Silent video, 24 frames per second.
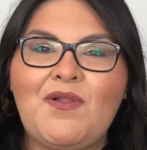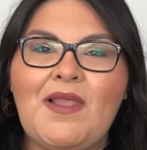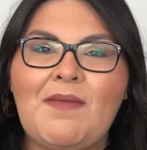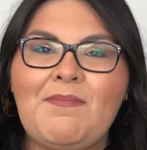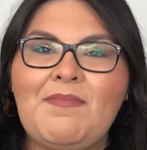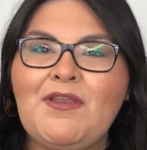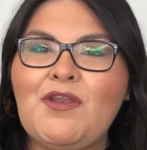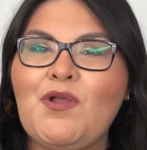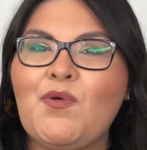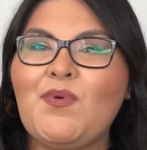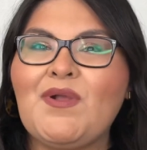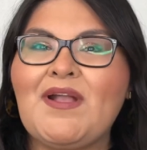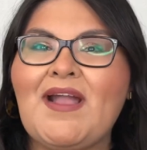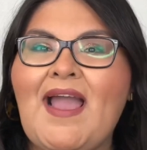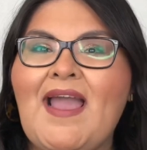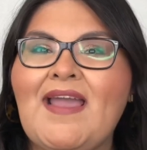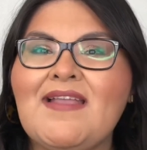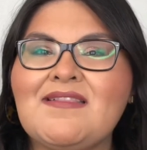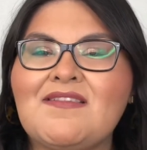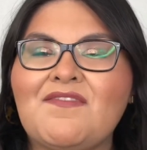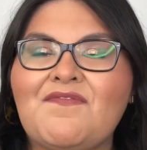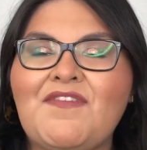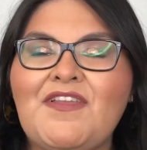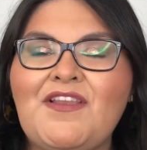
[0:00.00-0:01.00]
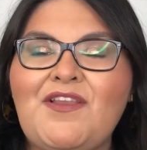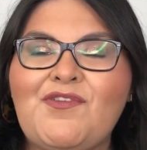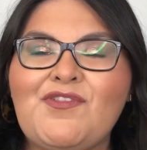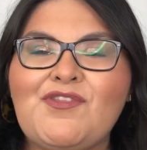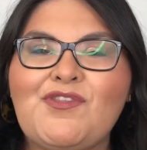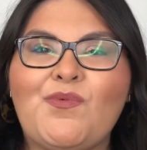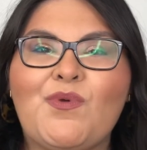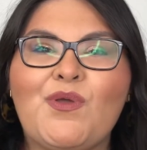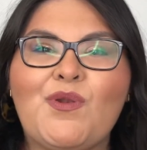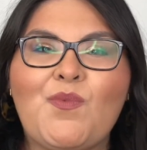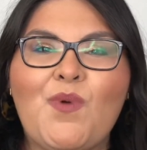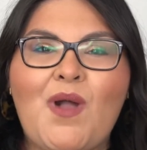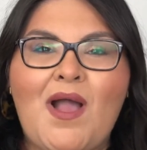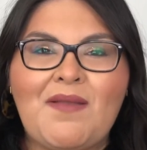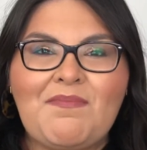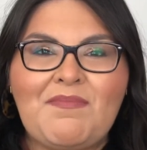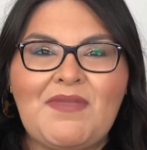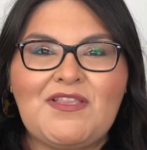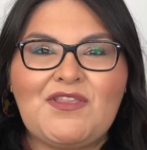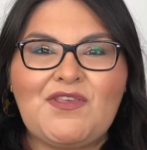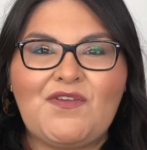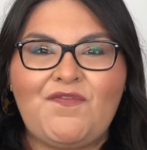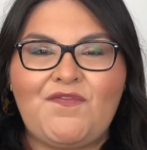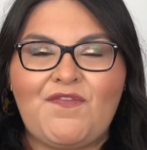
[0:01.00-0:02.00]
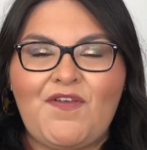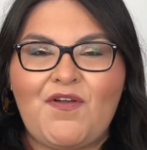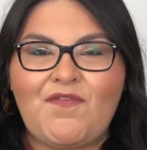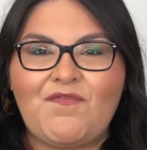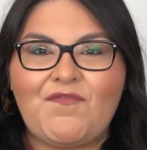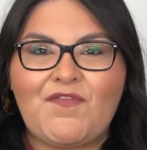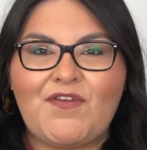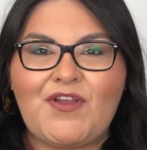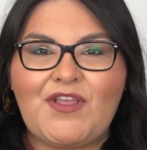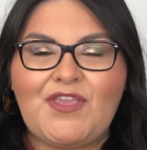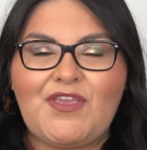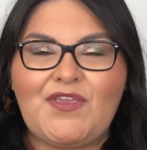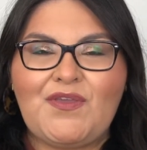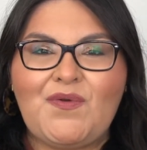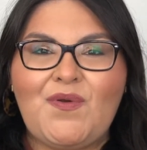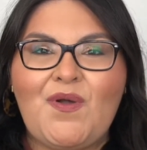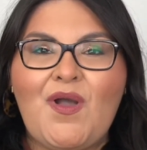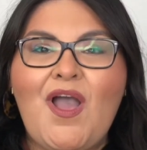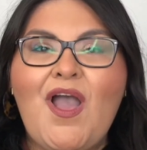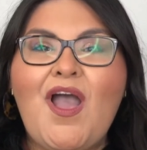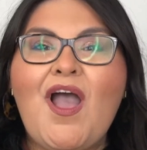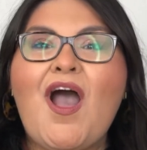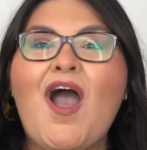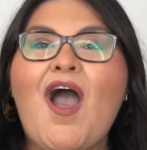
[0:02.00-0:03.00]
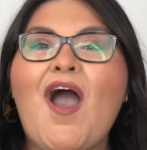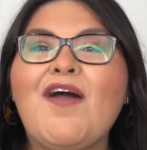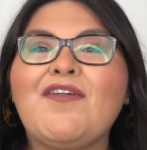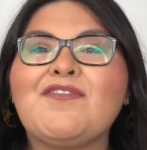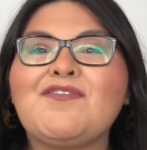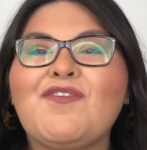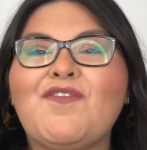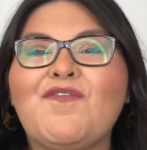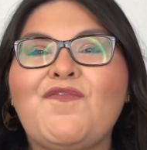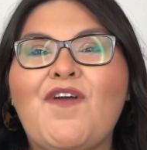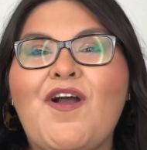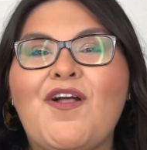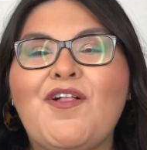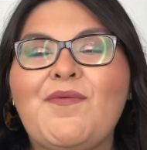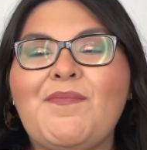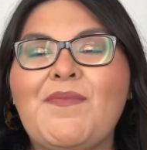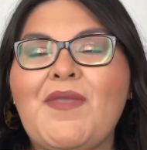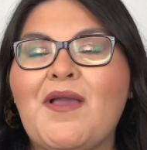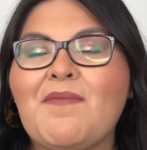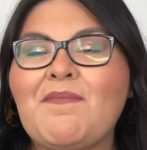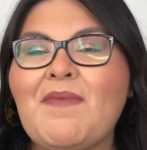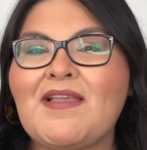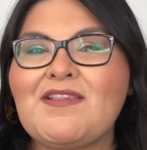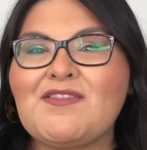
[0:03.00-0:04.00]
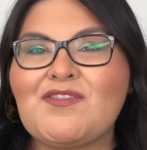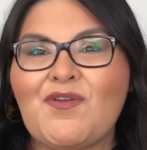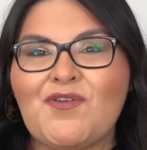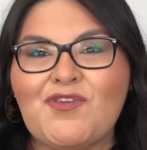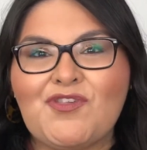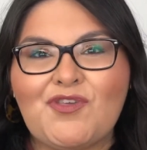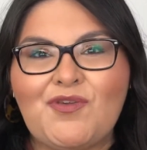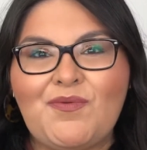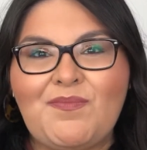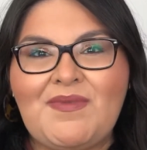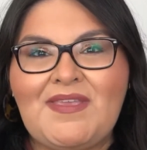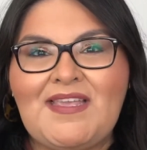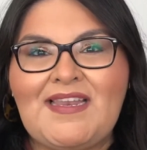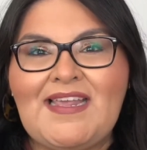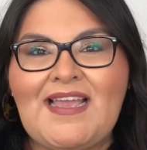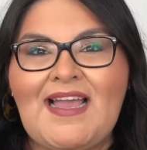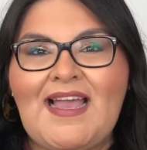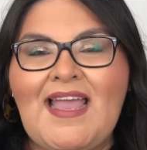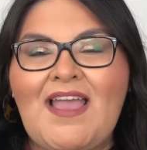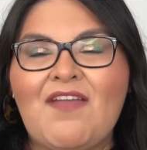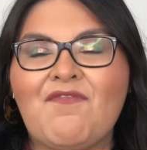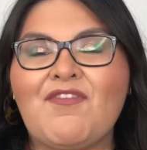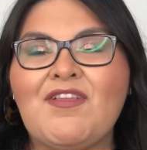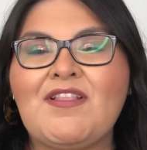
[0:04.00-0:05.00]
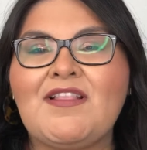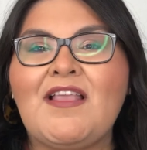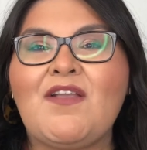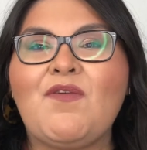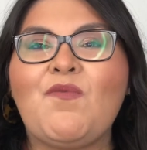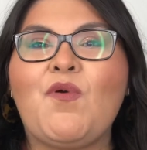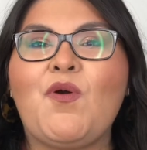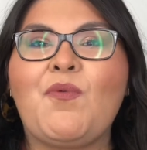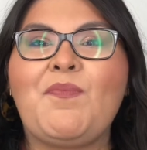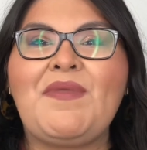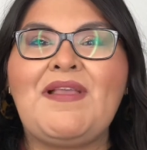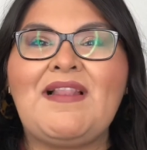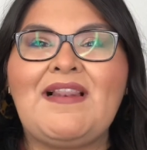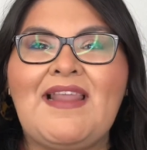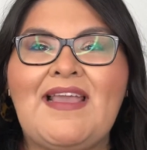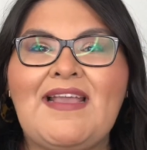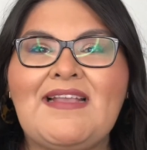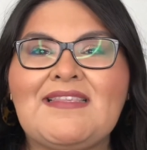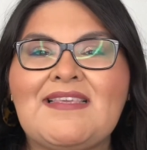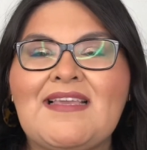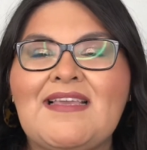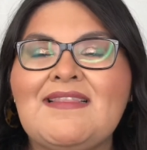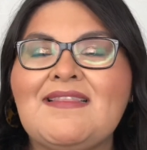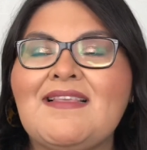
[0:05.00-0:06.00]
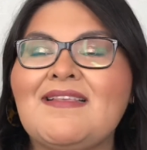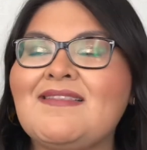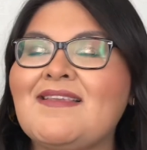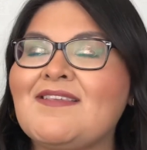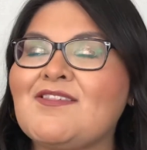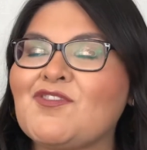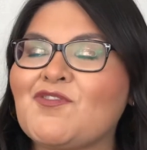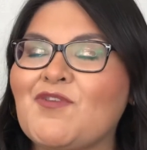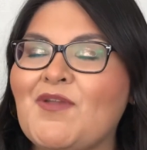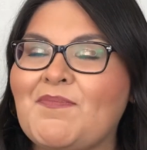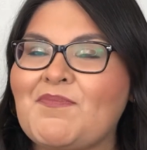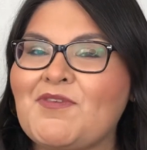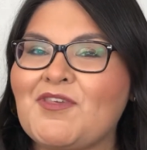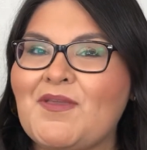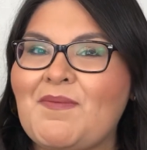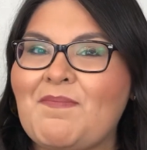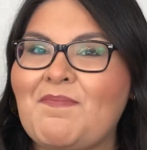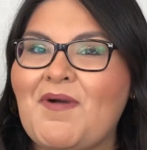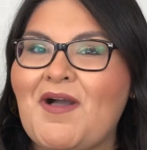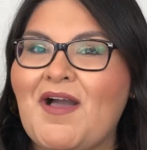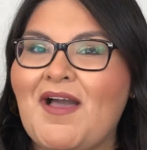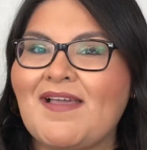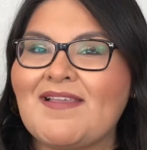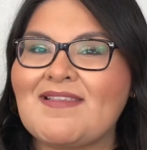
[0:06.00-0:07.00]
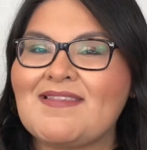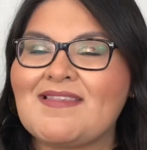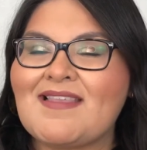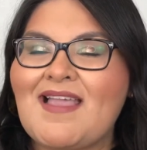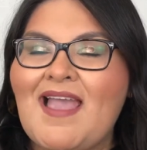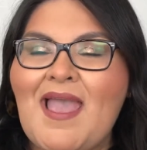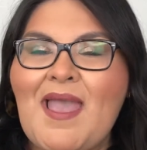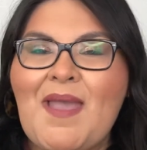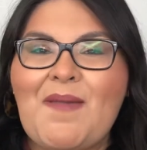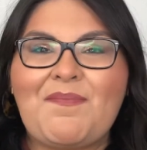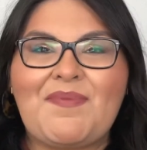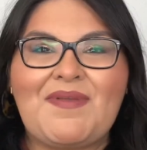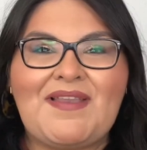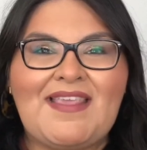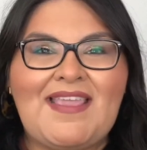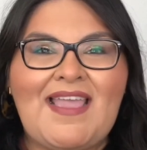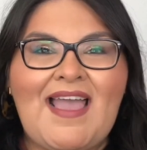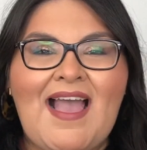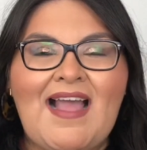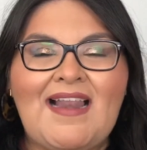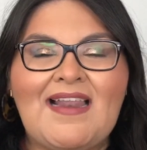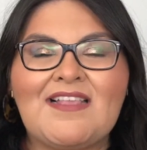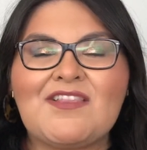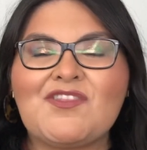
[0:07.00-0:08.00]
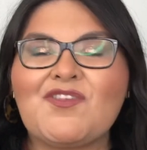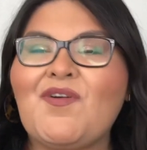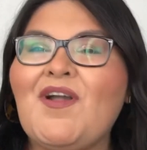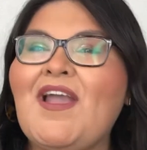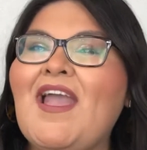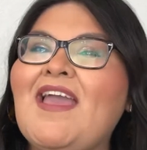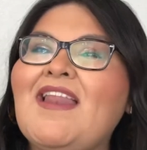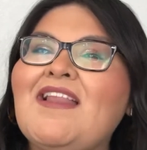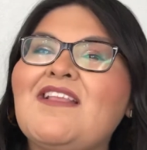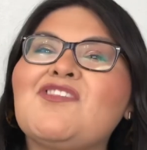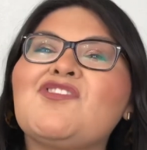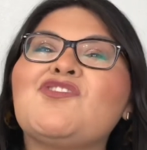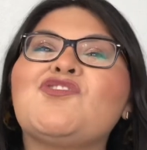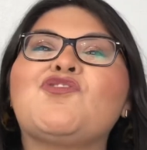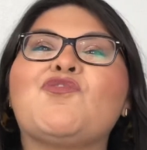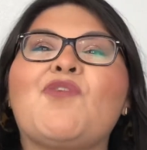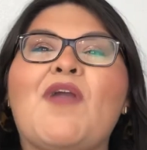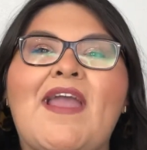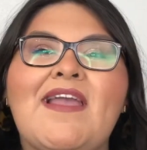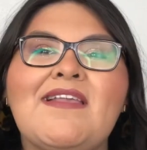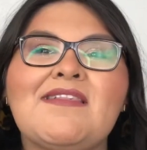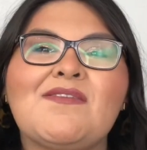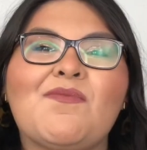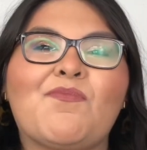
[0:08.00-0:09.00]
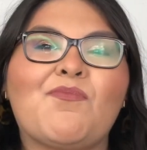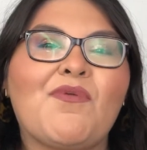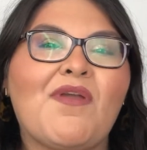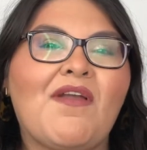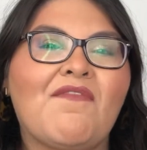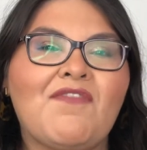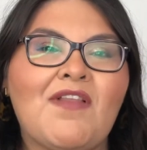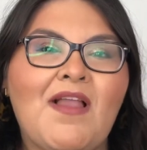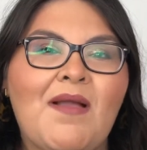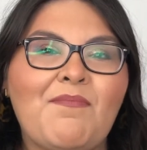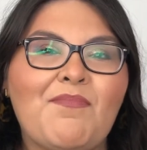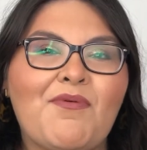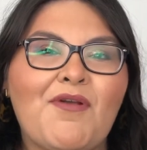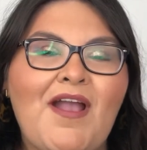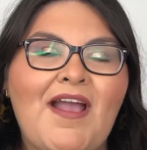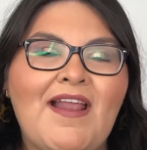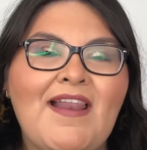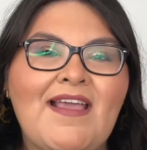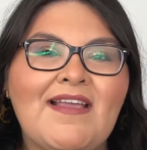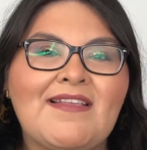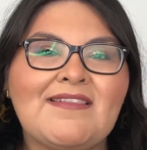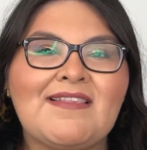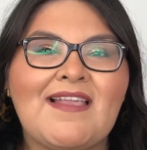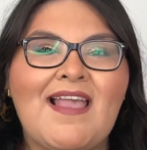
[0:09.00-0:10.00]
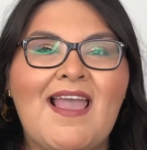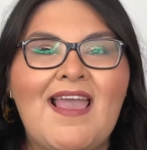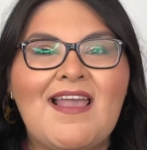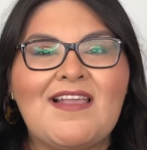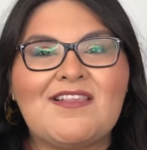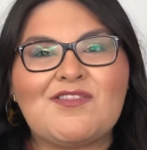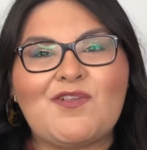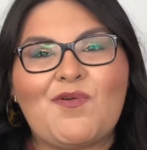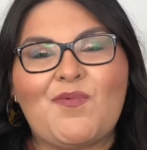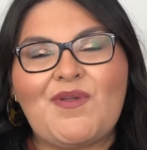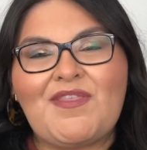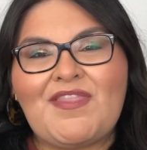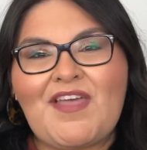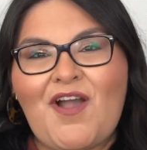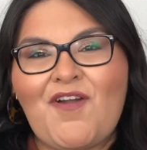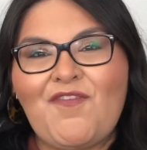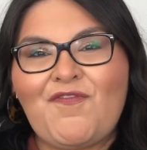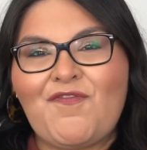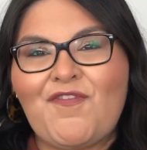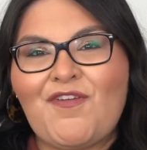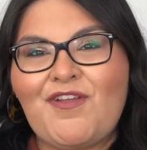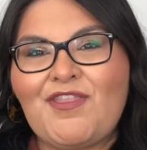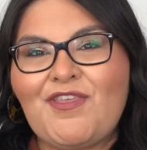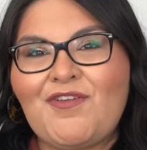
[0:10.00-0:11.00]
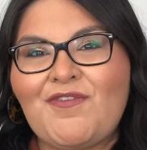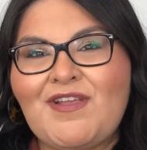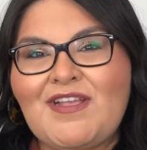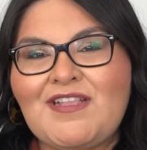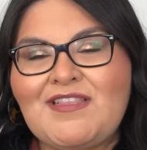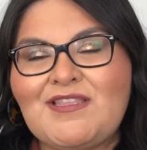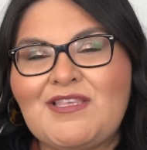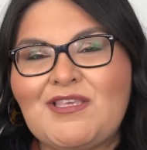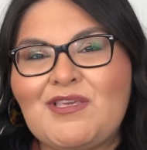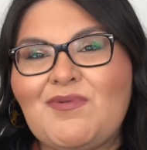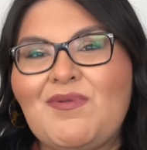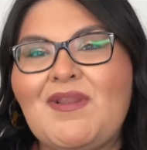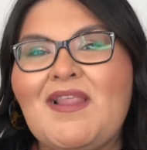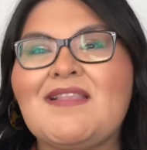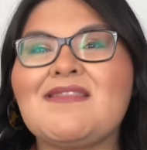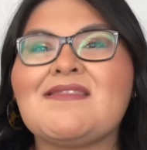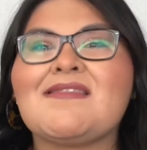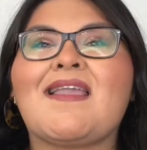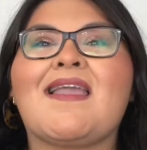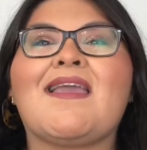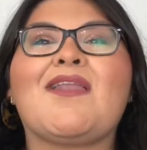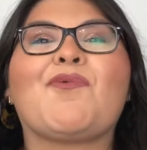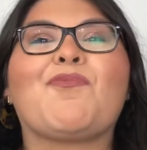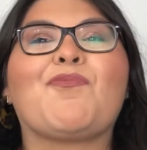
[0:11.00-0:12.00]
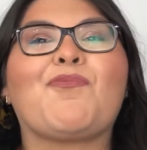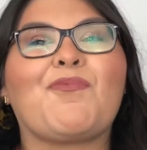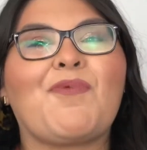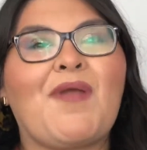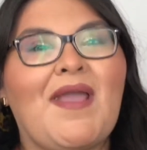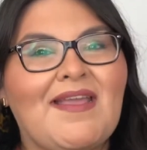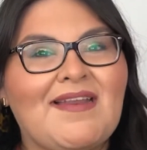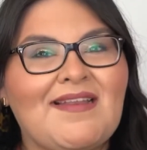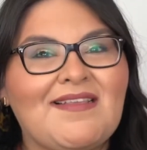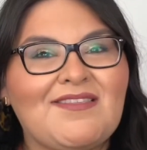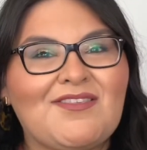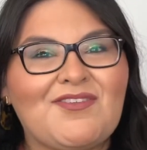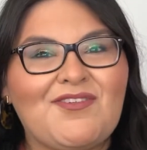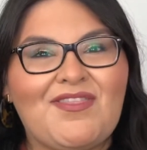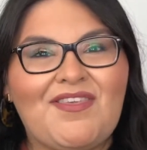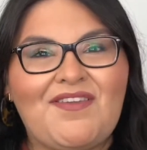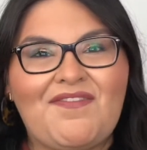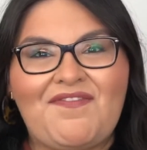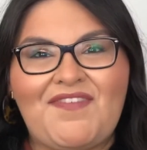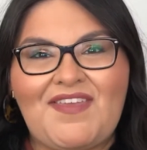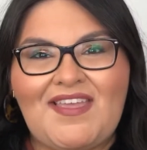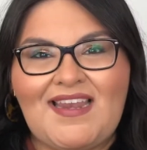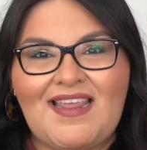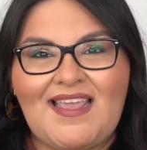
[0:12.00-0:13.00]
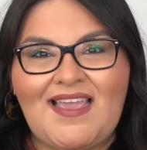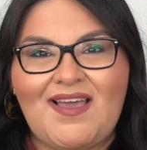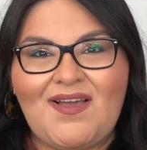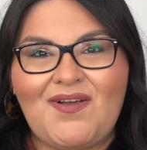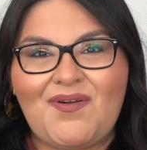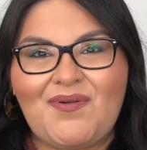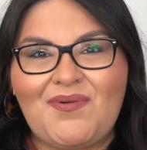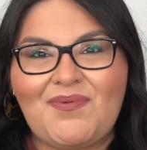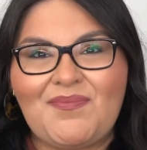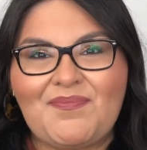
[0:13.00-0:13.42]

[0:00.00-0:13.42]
Let me know what kinds of videos you would want me to film for you. Also follow me on my social media. Everything will be linked in the description box. But yeah, let's go ahead and try some Revlon products. So without further ado, let's get right into the video.